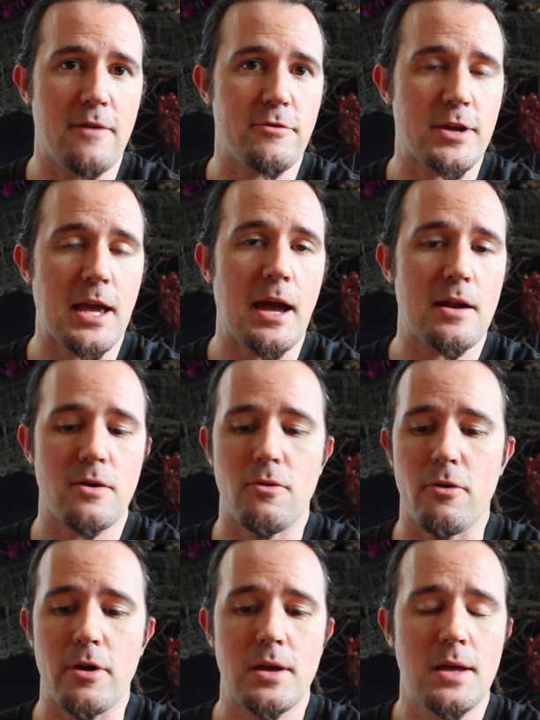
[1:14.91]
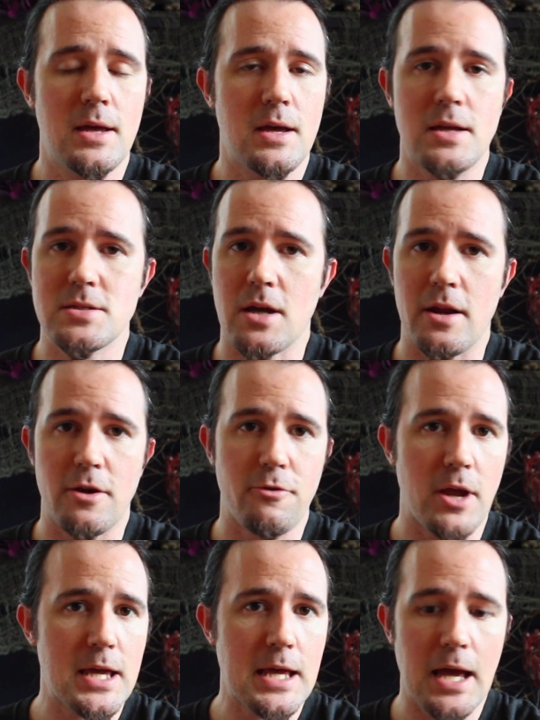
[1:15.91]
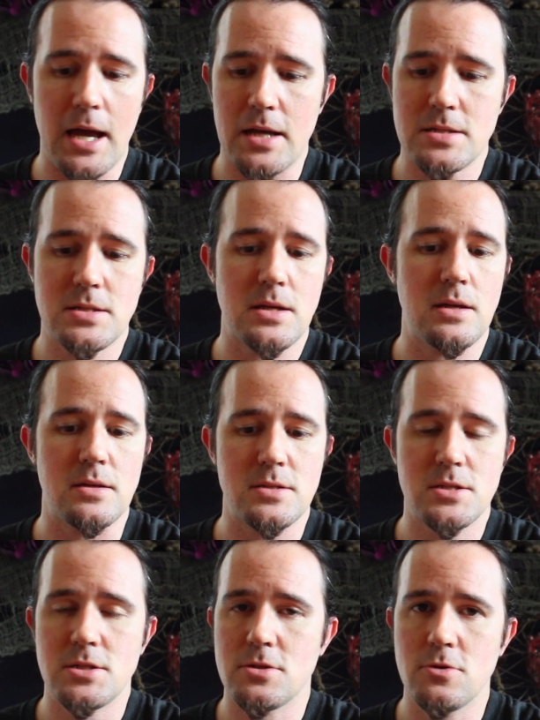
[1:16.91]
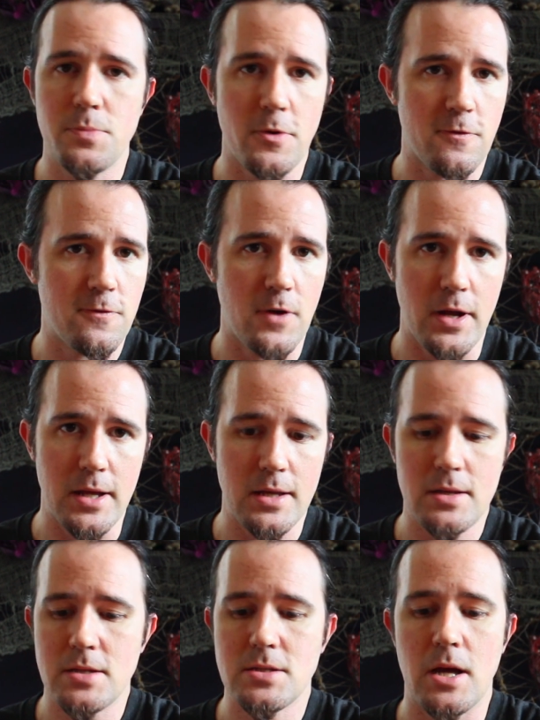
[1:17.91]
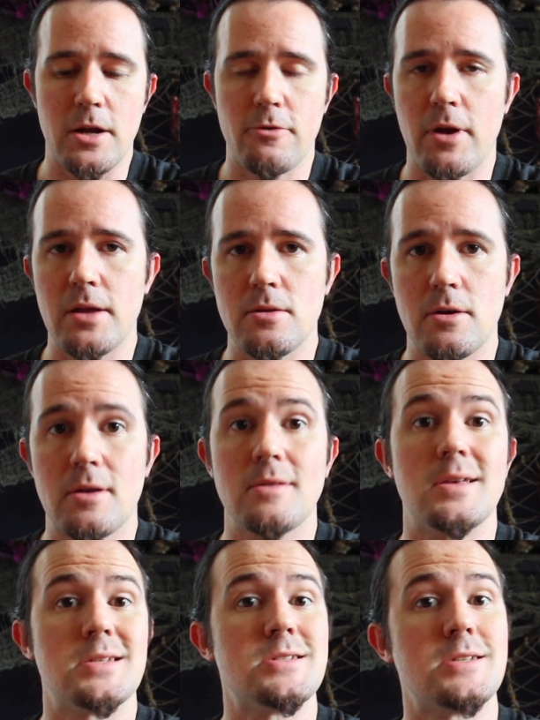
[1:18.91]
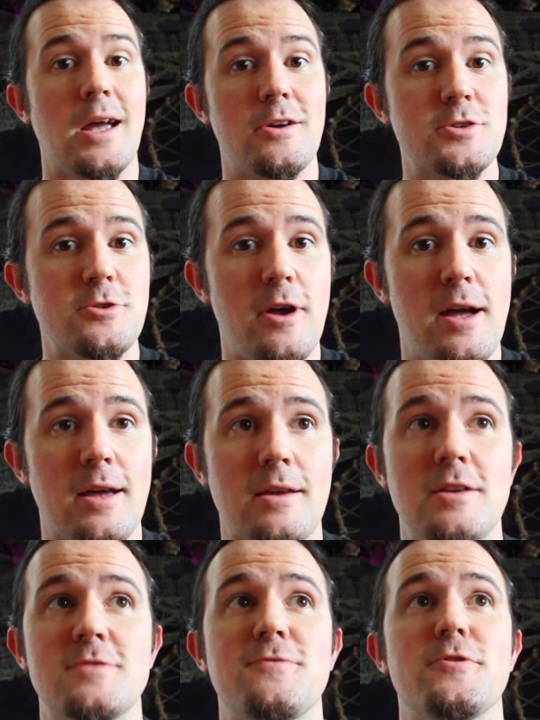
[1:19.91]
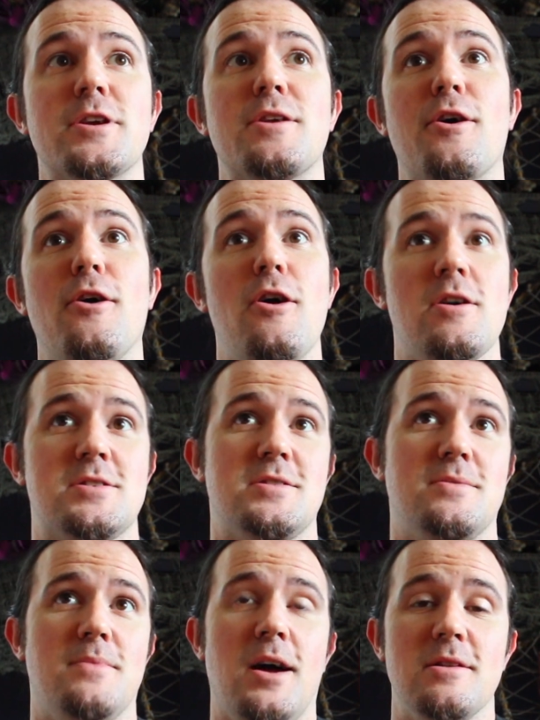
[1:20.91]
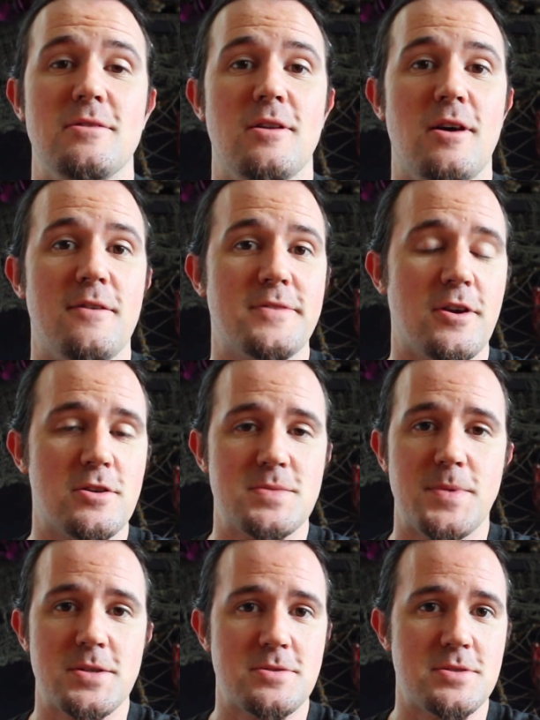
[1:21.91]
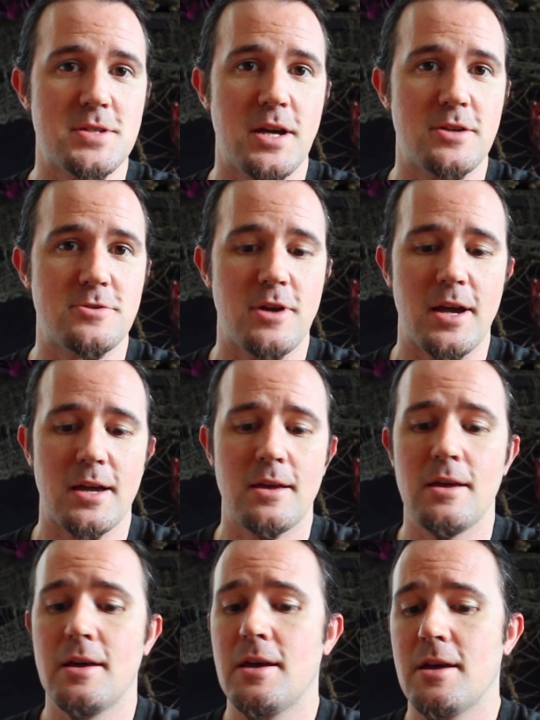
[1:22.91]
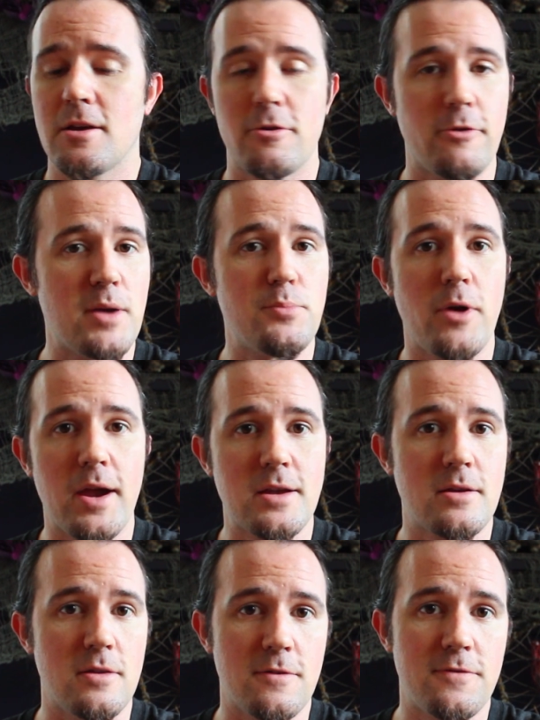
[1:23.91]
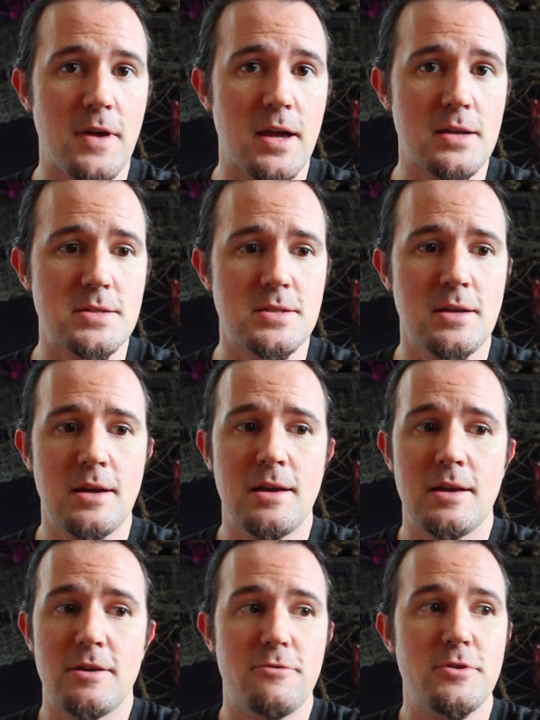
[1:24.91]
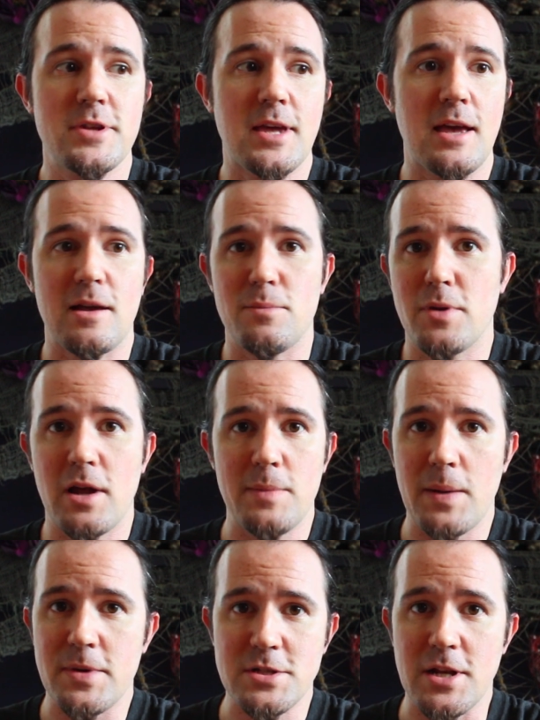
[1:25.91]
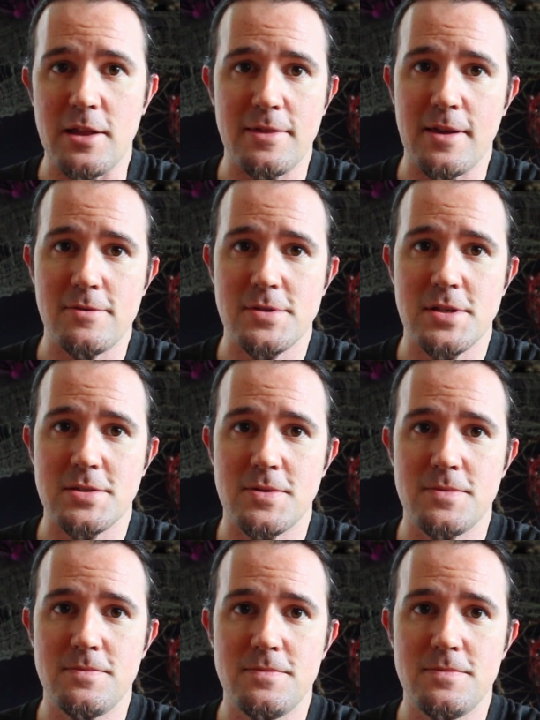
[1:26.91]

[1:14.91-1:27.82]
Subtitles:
in every category. It's got a great cast. It's super funny. It's got a great look. The soundtrack is freaking awesome. I love the Ghostbusters soundtrack. Great practical effects. You really can't complain about much anything with this one.